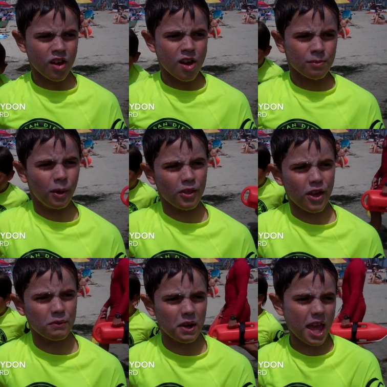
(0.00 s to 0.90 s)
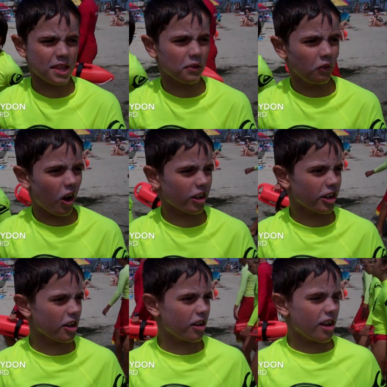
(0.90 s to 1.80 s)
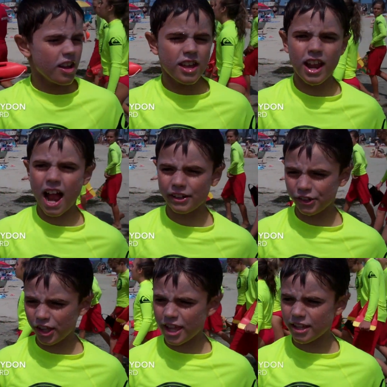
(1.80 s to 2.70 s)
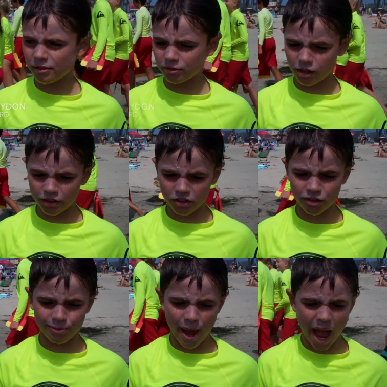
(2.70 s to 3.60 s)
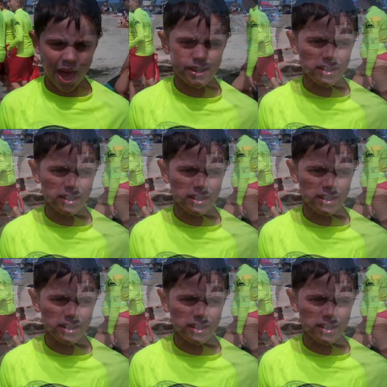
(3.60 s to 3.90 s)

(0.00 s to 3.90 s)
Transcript: but then when I hit the water, it actually wasn't too bad.